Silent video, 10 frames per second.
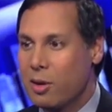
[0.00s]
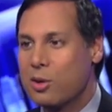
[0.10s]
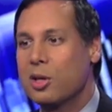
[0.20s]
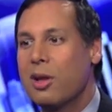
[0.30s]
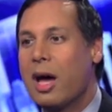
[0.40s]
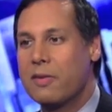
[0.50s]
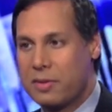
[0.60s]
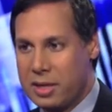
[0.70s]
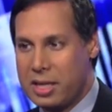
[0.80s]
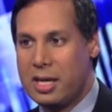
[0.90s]
Now, there's a lot
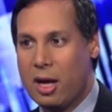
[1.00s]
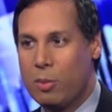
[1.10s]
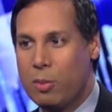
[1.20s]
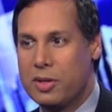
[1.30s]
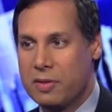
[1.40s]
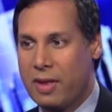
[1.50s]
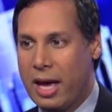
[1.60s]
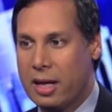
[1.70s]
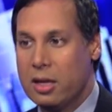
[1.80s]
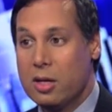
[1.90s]
of key elements of
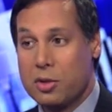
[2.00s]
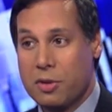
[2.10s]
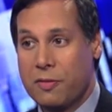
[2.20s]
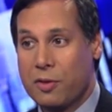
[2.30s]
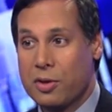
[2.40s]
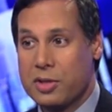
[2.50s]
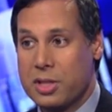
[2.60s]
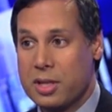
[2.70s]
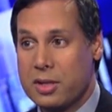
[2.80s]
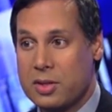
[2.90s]
that. So the
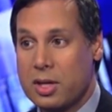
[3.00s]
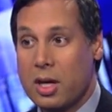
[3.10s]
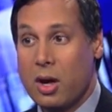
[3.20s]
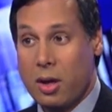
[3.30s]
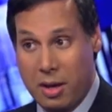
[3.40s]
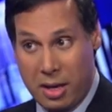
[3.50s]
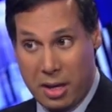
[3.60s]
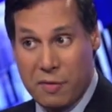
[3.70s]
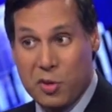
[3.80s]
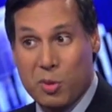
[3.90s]
first is,
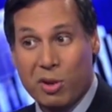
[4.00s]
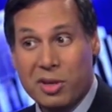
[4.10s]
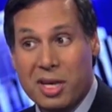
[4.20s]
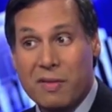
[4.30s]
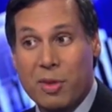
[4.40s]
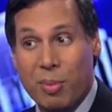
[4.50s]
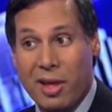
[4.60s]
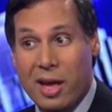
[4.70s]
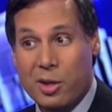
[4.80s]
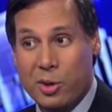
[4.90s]
if you believe the
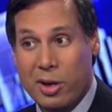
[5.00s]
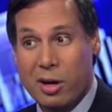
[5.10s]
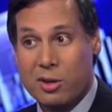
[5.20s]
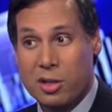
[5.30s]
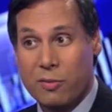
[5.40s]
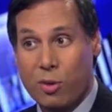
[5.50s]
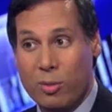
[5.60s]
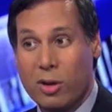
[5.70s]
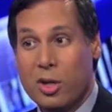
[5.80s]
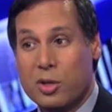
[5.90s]
plan in your area is
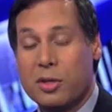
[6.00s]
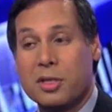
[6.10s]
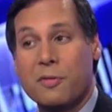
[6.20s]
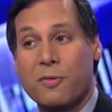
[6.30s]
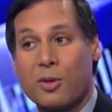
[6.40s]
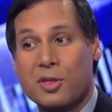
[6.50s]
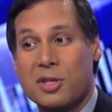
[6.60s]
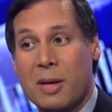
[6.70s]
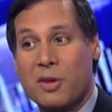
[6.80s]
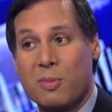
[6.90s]
unaffordable. So this is the
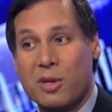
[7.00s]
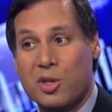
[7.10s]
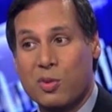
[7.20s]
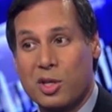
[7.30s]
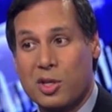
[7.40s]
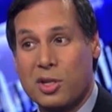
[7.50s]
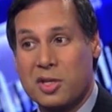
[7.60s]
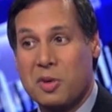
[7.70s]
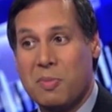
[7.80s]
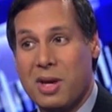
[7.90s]
first time the administration
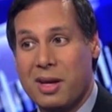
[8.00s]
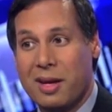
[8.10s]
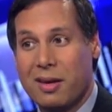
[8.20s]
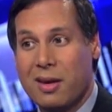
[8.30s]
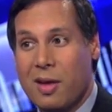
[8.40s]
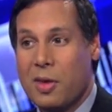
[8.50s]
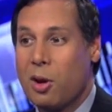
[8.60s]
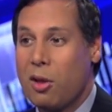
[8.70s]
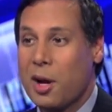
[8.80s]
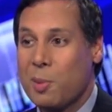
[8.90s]
is admitting
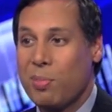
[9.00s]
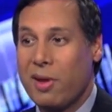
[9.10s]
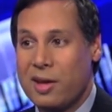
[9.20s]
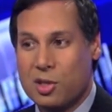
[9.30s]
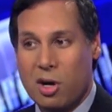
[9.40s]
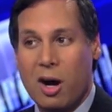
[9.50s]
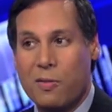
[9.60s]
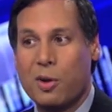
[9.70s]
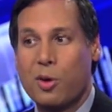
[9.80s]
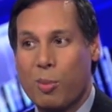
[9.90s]
that a lot of the plans
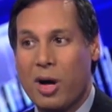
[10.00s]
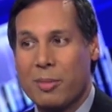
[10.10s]
offered under